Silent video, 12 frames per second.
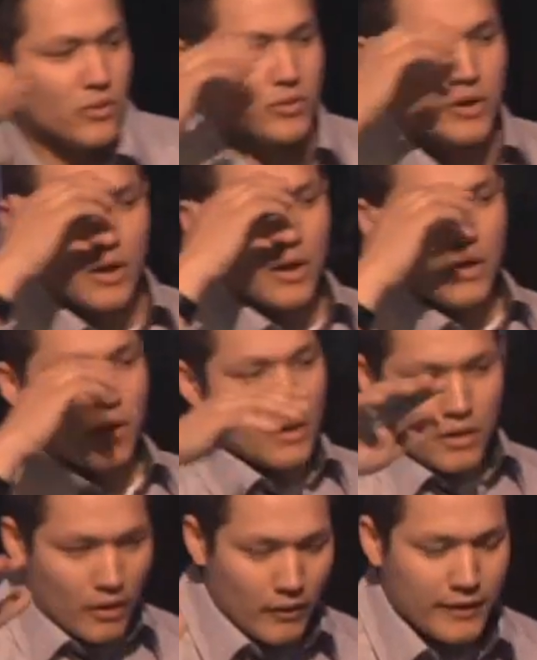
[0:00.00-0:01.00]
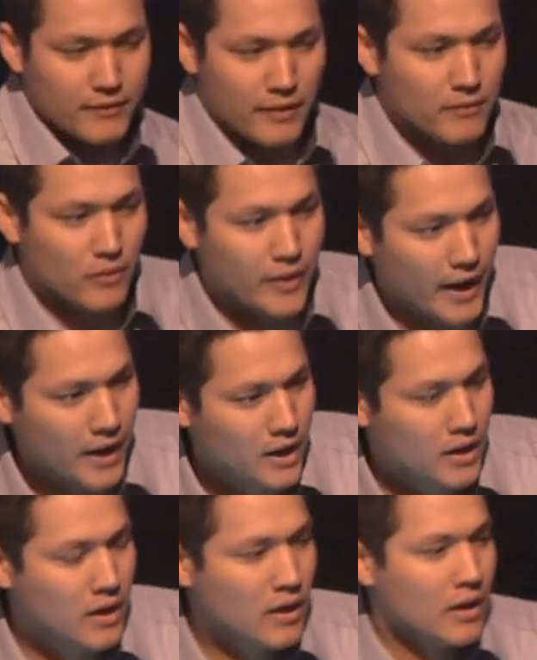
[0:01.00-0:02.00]
old. You know, that's okay.
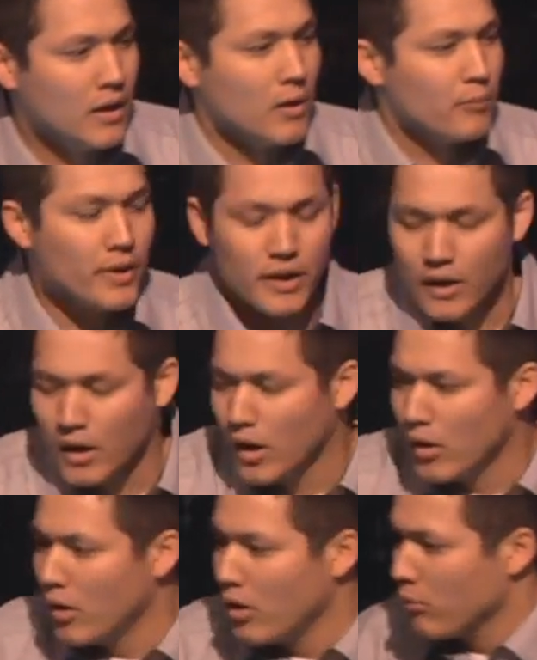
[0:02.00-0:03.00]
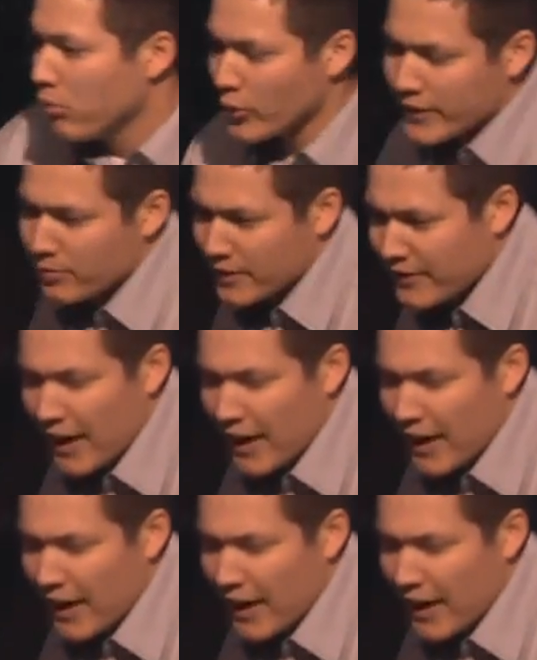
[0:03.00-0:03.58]
But, but what they believe